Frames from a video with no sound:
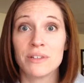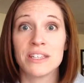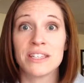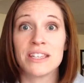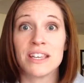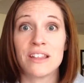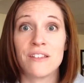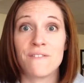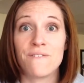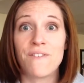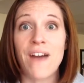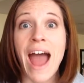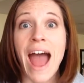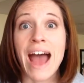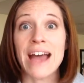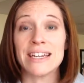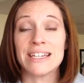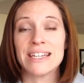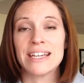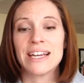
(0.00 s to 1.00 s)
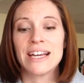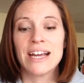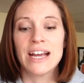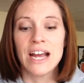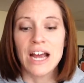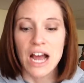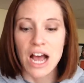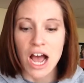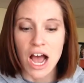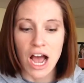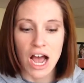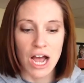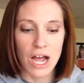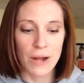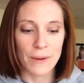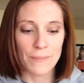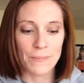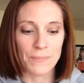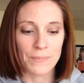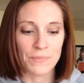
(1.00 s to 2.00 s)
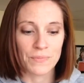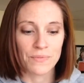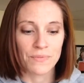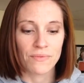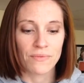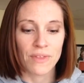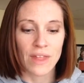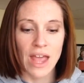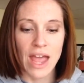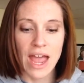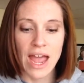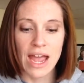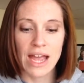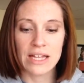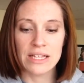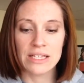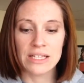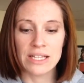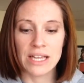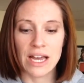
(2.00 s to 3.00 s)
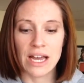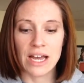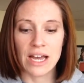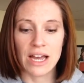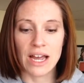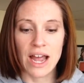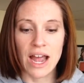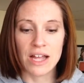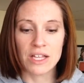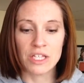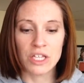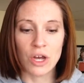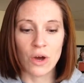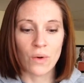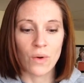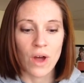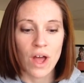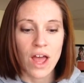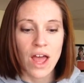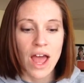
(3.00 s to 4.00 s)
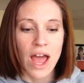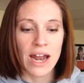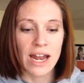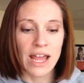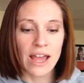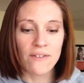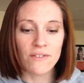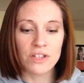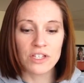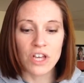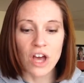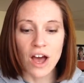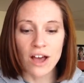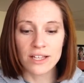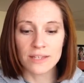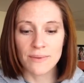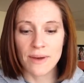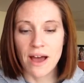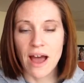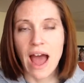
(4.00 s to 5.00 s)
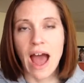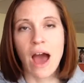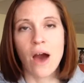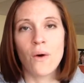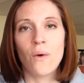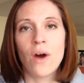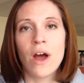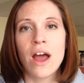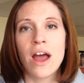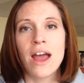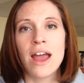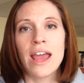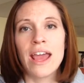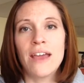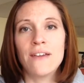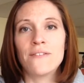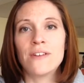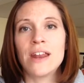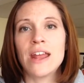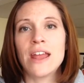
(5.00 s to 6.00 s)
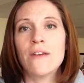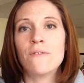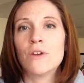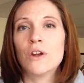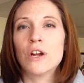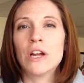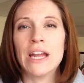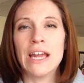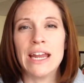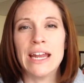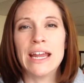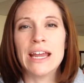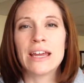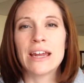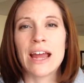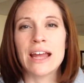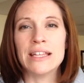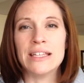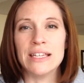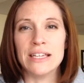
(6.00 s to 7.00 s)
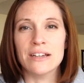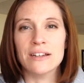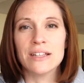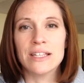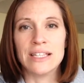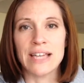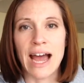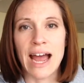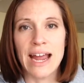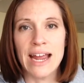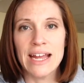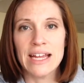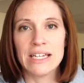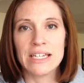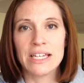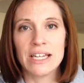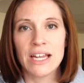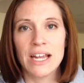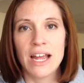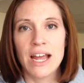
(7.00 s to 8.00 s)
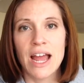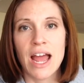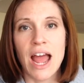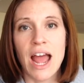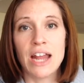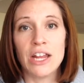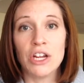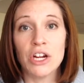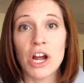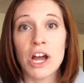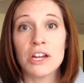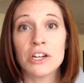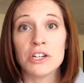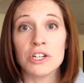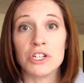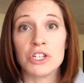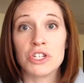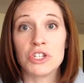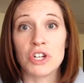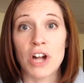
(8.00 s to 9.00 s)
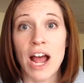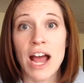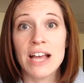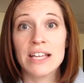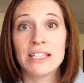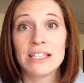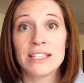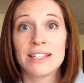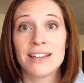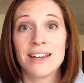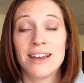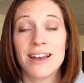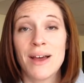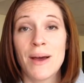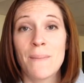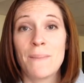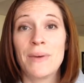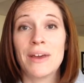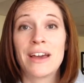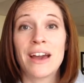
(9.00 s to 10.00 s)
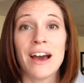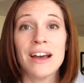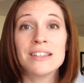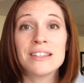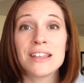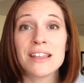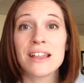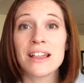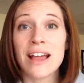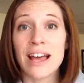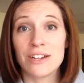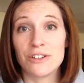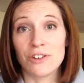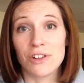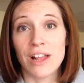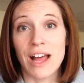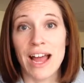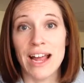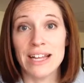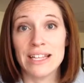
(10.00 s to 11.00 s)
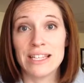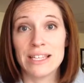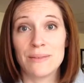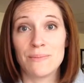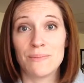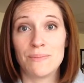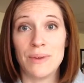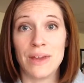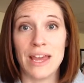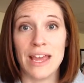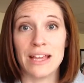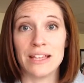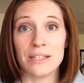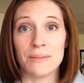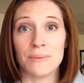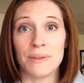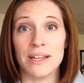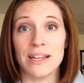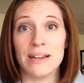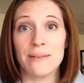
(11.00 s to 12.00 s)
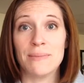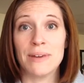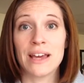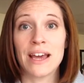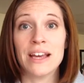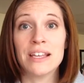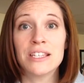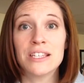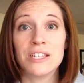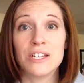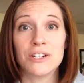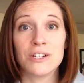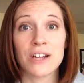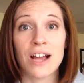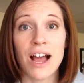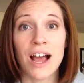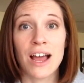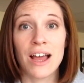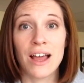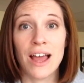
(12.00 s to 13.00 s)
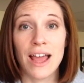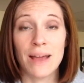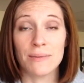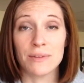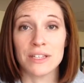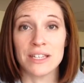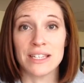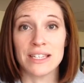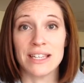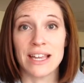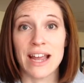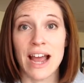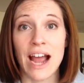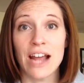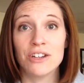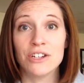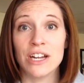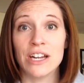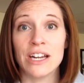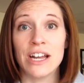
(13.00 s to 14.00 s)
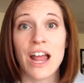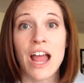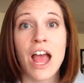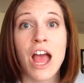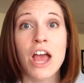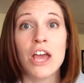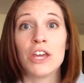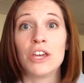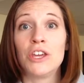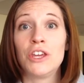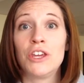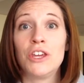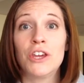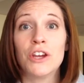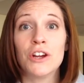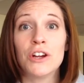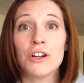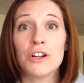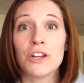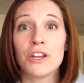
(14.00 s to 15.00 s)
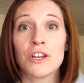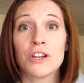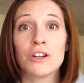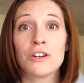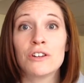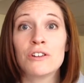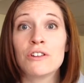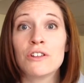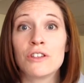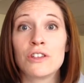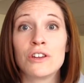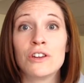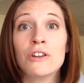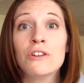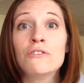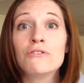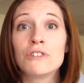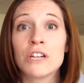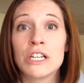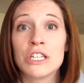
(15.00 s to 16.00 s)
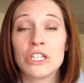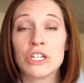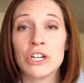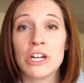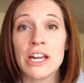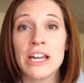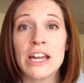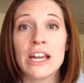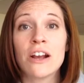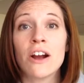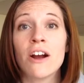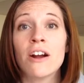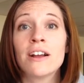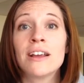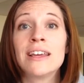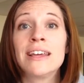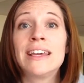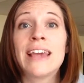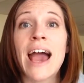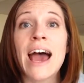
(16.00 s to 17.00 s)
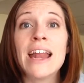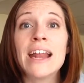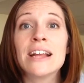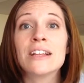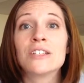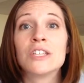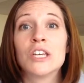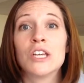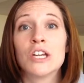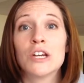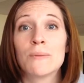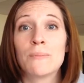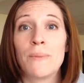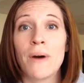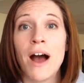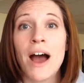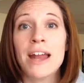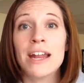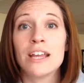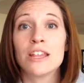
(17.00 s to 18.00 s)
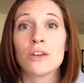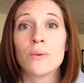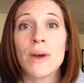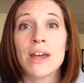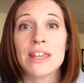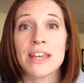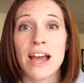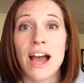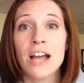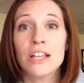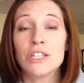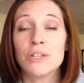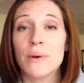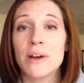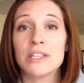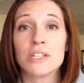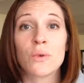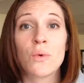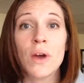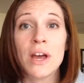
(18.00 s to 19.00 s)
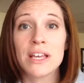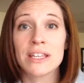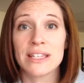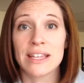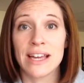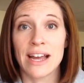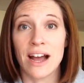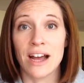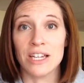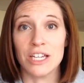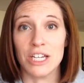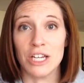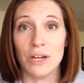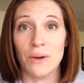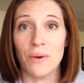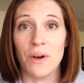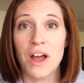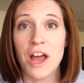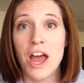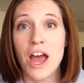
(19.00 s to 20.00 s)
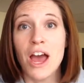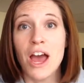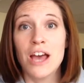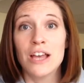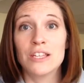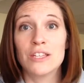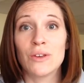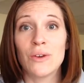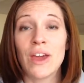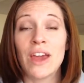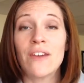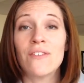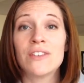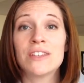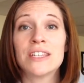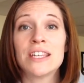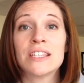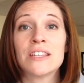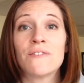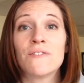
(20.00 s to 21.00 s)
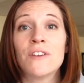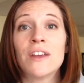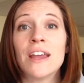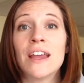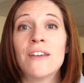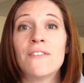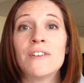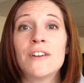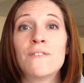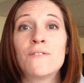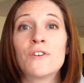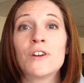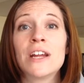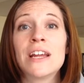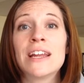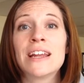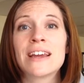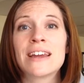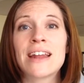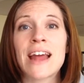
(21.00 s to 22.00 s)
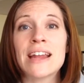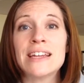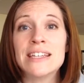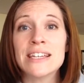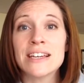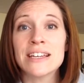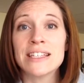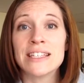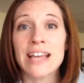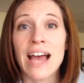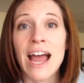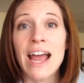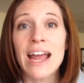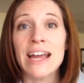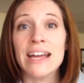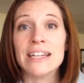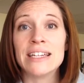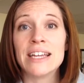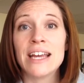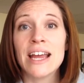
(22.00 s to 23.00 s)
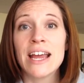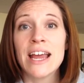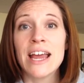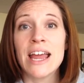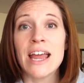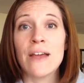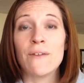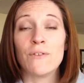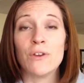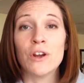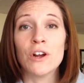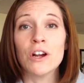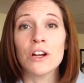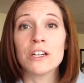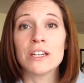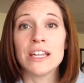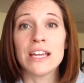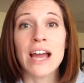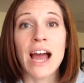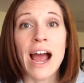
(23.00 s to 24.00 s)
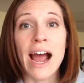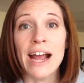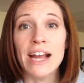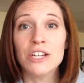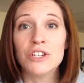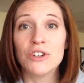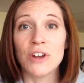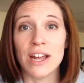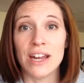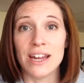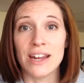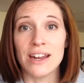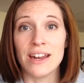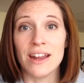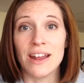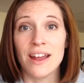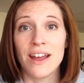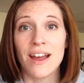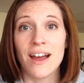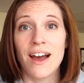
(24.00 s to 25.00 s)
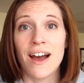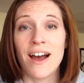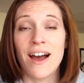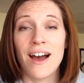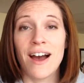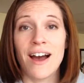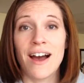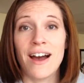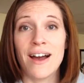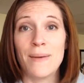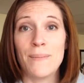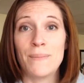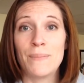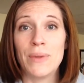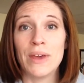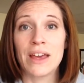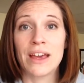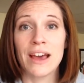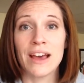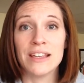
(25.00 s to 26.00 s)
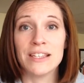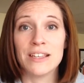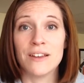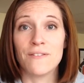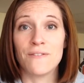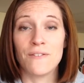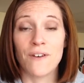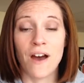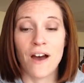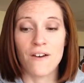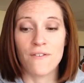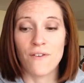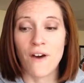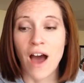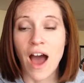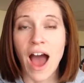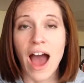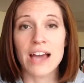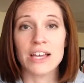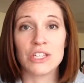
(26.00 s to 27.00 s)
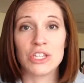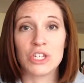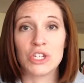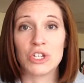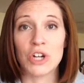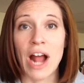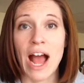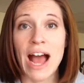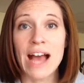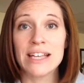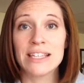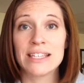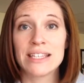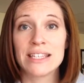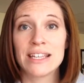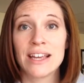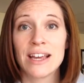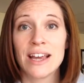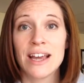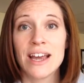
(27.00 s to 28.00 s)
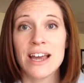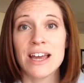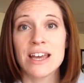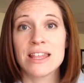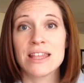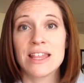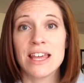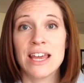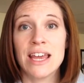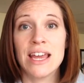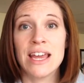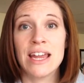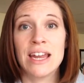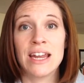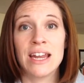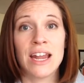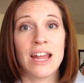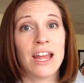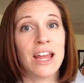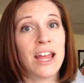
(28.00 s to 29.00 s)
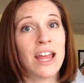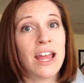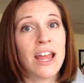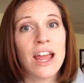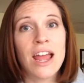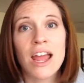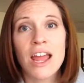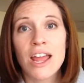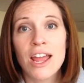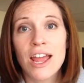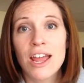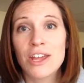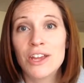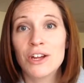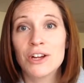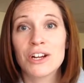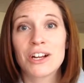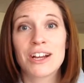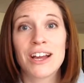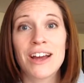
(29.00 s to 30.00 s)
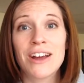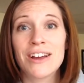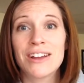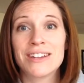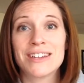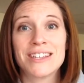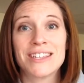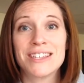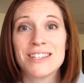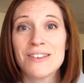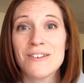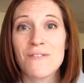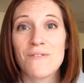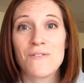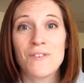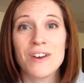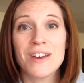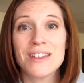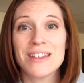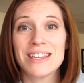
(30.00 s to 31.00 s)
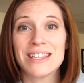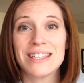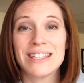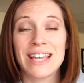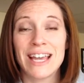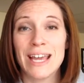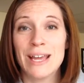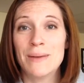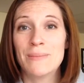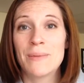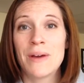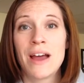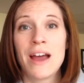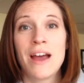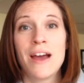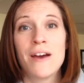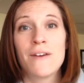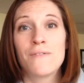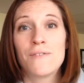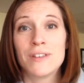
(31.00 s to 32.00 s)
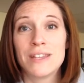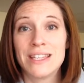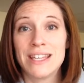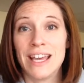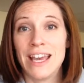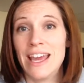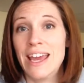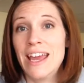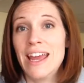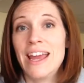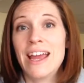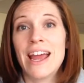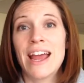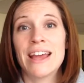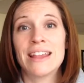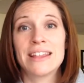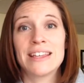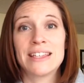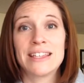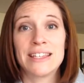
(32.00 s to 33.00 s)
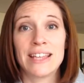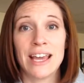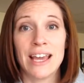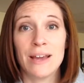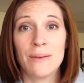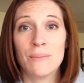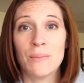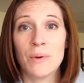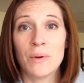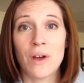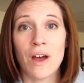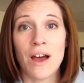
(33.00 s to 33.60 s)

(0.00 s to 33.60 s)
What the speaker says: instead of the fat. And he even talks about how even if you're eating an ideal diet and you're under stress because of the electrolytes being depleted, because you're not able to stay hydrated, the nutrients you're eating aren't getting to your body the way they ought to, as quick as they ought to. So he even says, even if you're eating an ideal diet, if you're dehydrated because of high stress, then you're going to still feel the same fatigue and the same